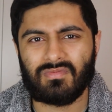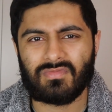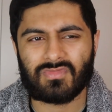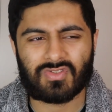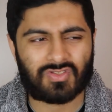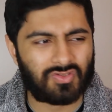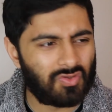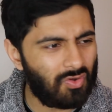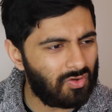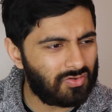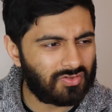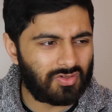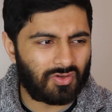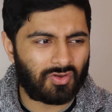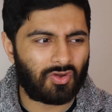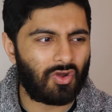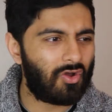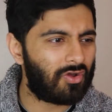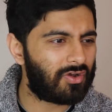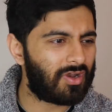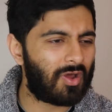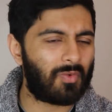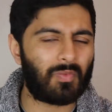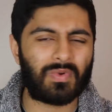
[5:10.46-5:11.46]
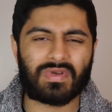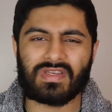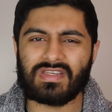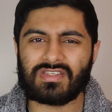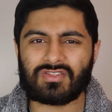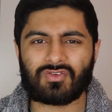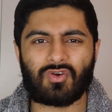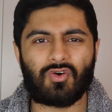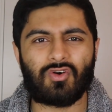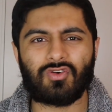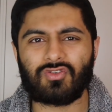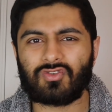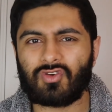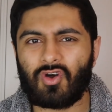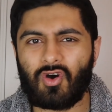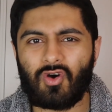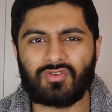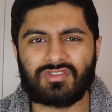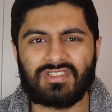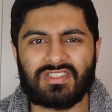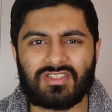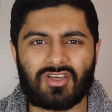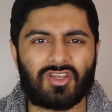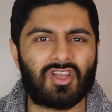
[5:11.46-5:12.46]
Stocks are going up when he scores
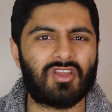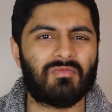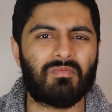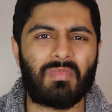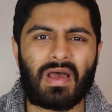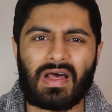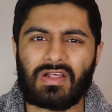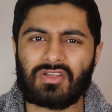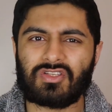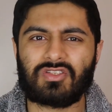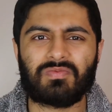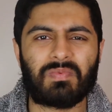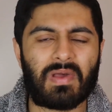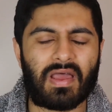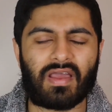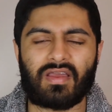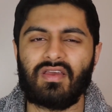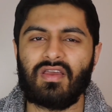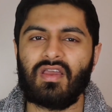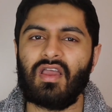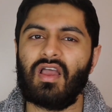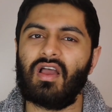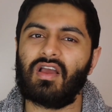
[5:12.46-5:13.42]
goals. He's going to bounce back.